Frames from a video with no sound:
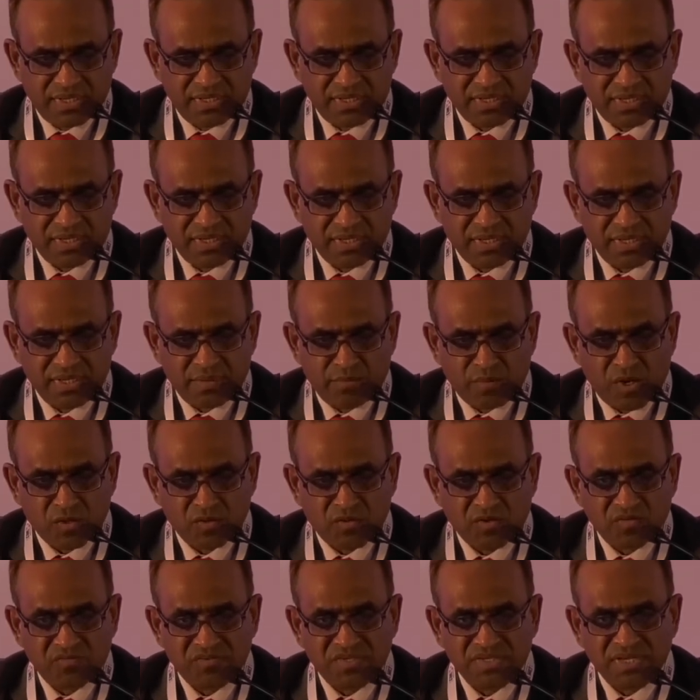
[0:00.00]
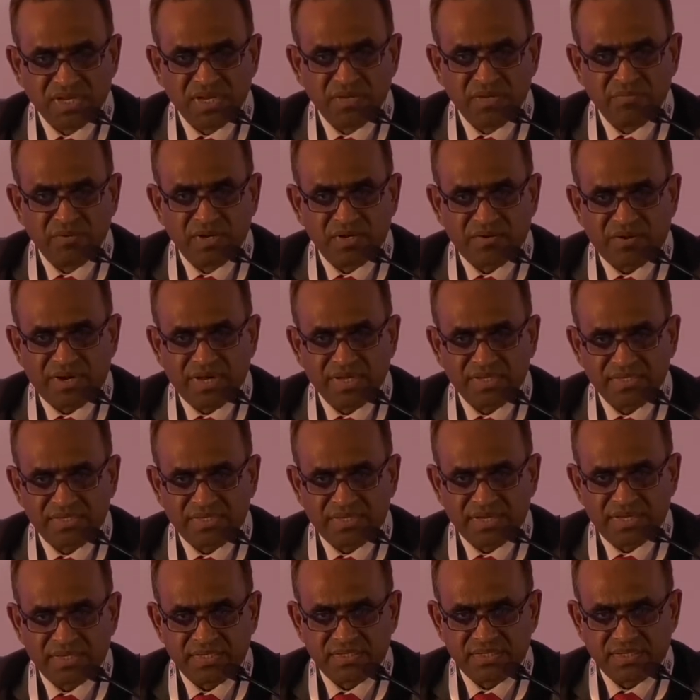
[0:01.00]
the amount of sea level rise
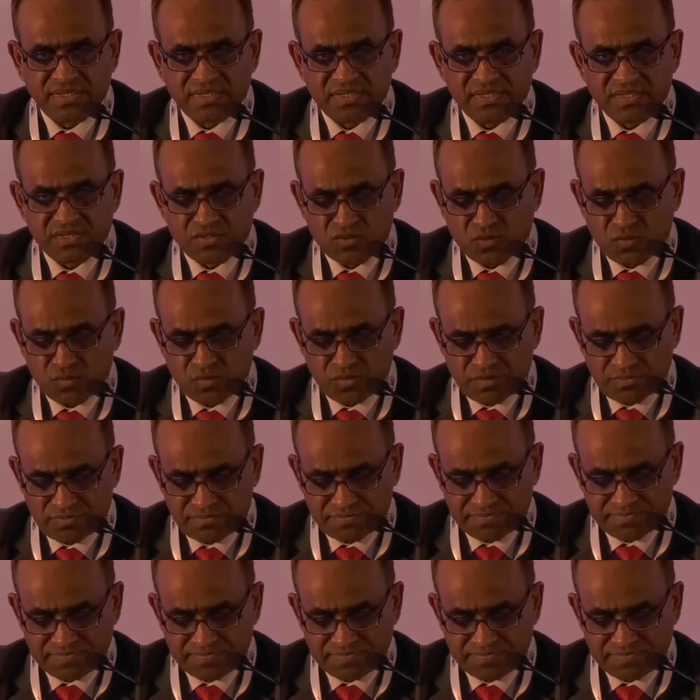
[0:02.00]
it has shown.